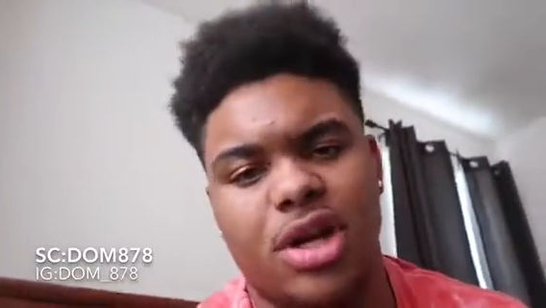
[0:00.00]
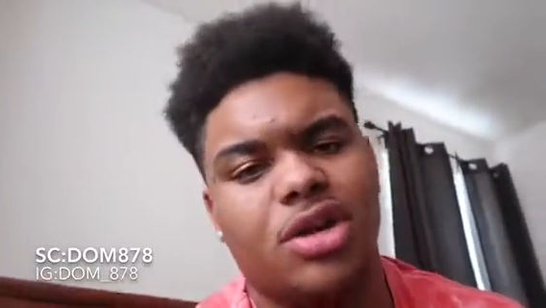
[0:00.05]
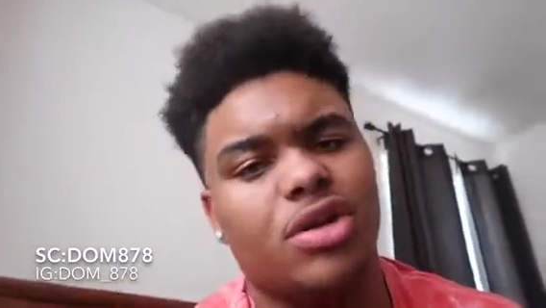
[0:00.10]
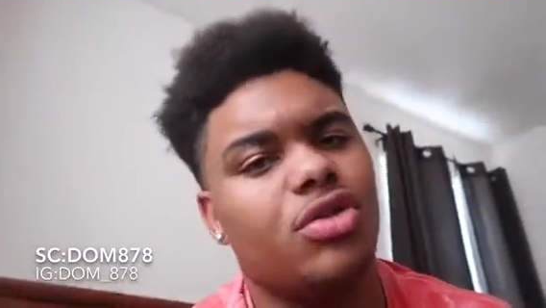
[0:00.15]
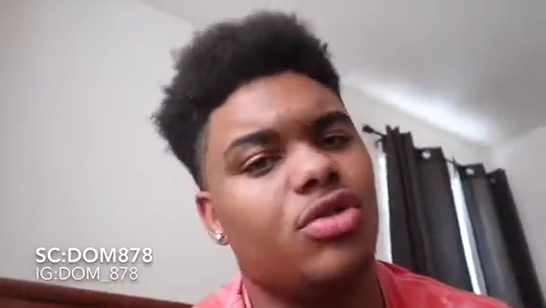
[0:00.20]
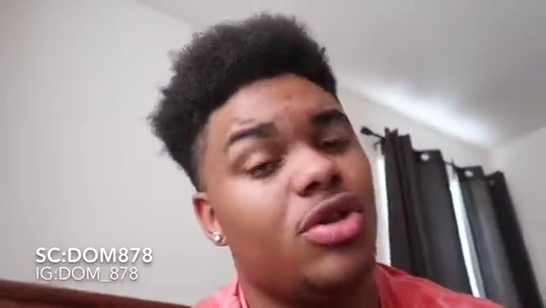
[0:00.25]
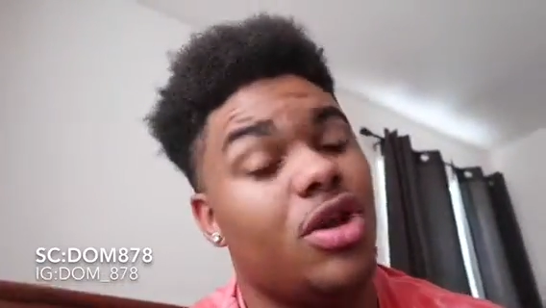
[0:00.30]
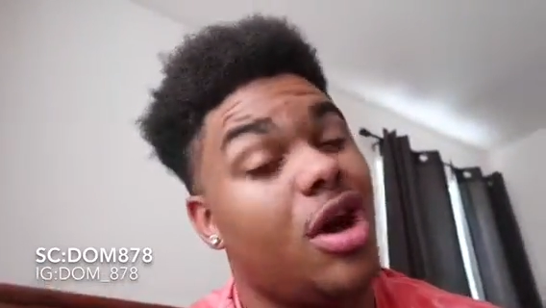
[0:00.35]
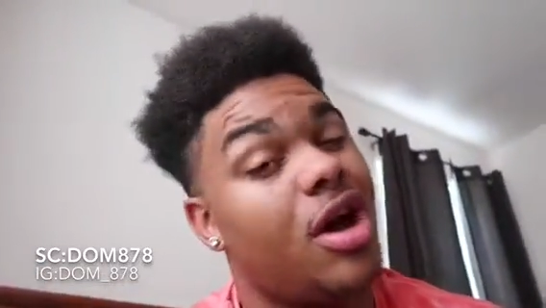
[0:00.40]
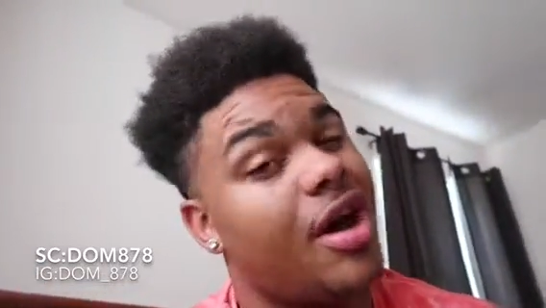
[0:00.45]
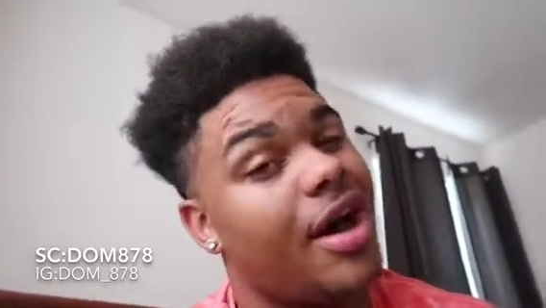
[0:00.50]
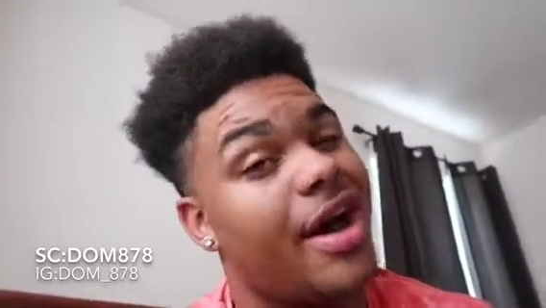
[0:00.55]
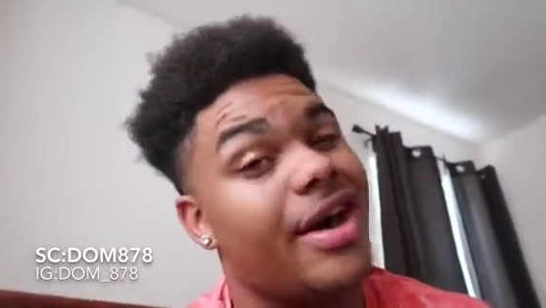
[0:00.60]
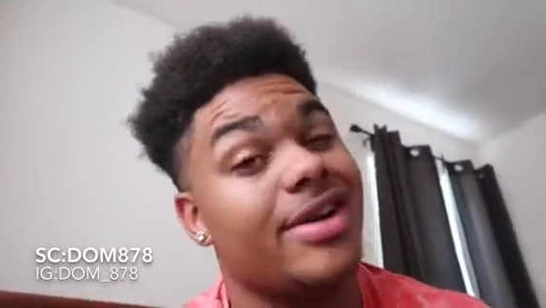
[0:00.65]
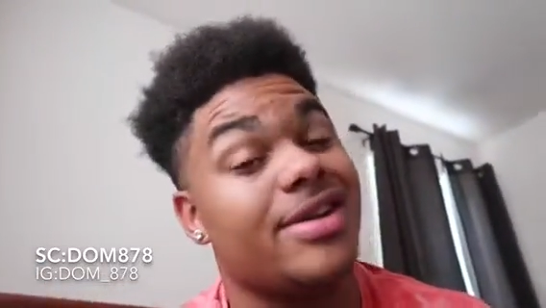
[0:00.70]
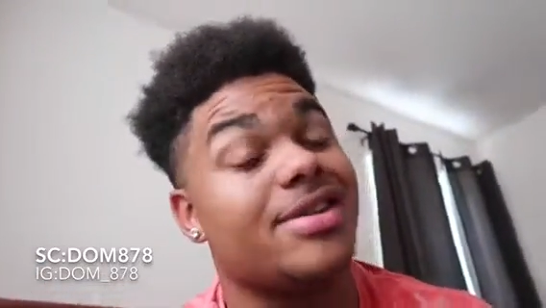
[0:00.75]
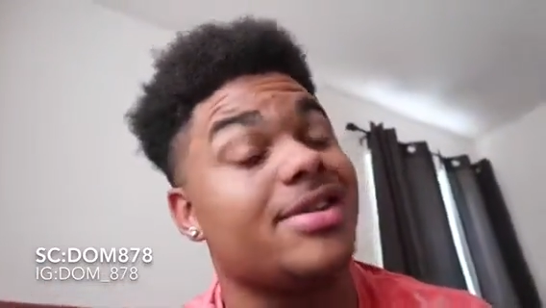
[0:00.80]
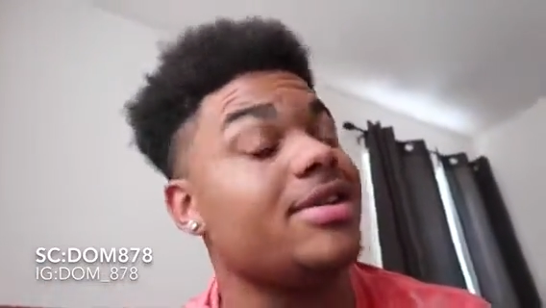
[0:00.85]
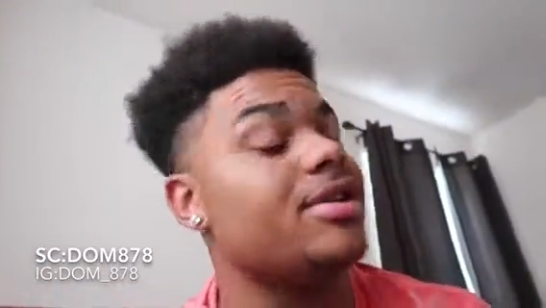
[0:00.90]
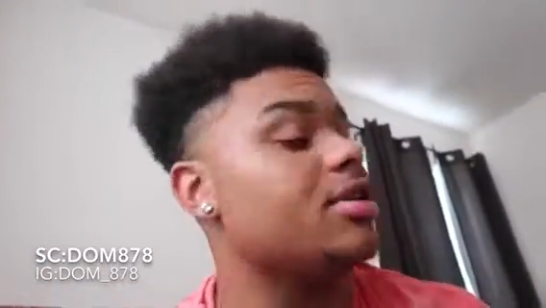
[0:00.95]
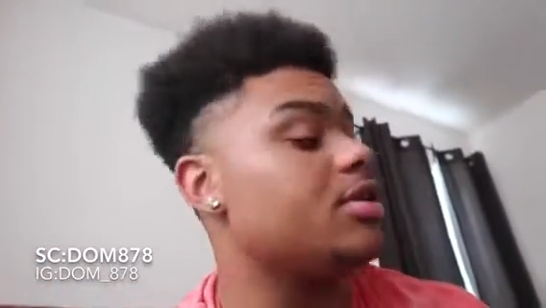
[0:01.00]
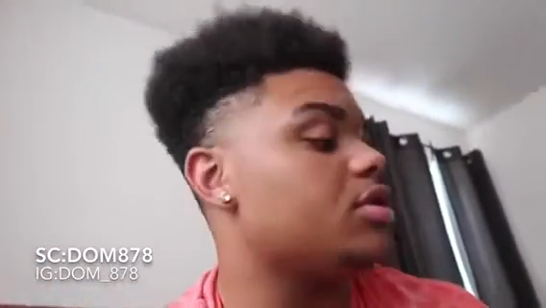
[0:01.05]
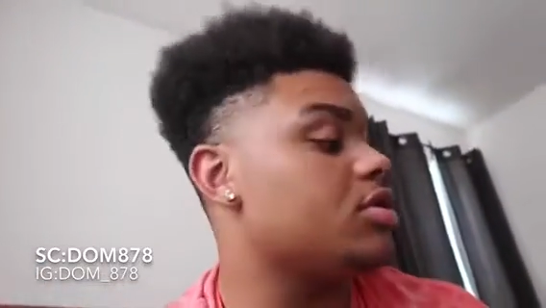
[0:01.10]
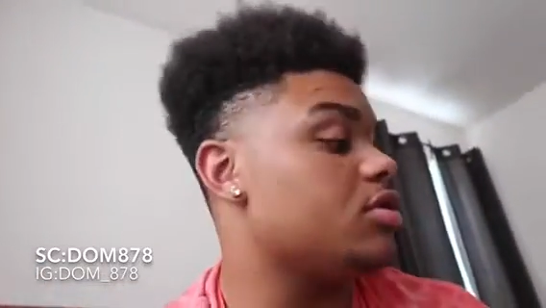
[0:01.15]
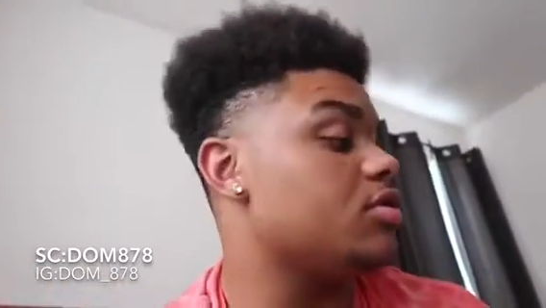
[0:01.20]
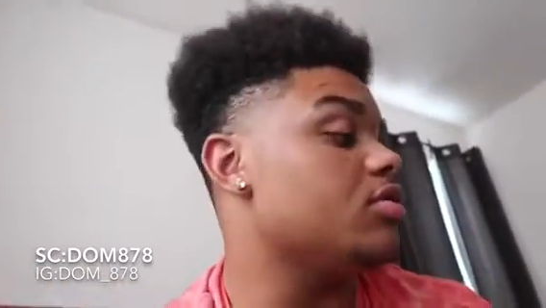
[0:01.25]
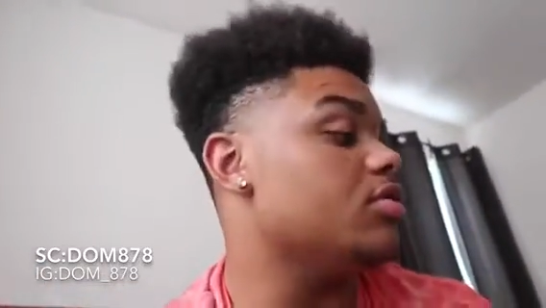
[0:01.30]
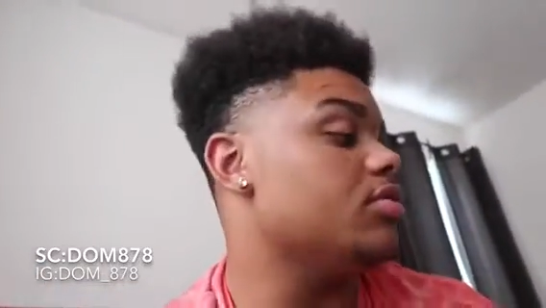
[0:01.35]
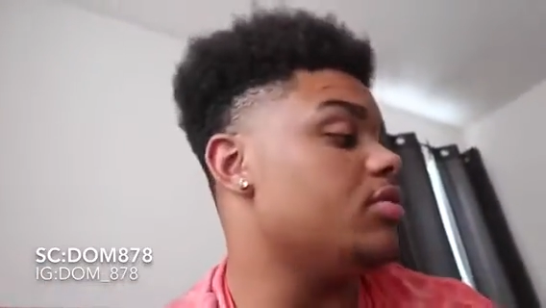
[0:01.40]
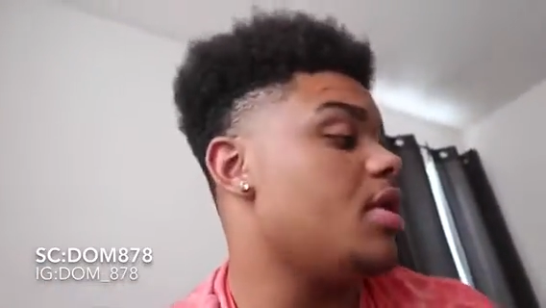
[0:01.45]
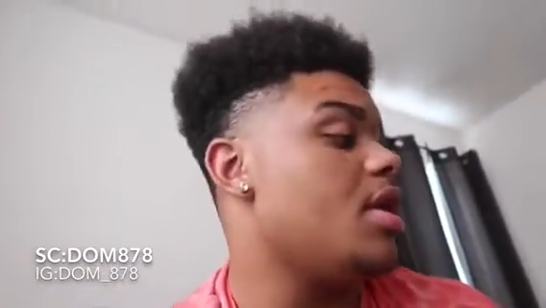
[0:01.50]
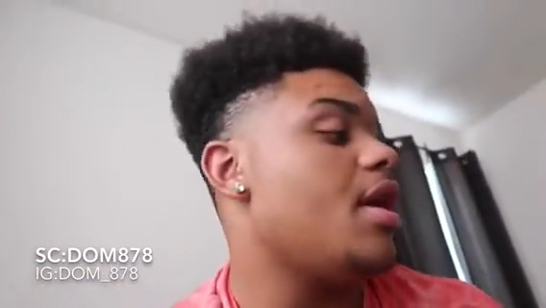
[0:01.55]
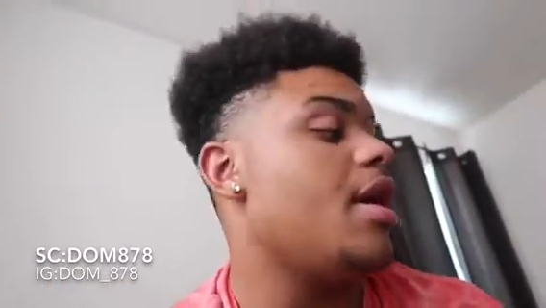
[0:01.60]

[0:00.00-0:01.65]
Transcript: I know y'all had seen it too.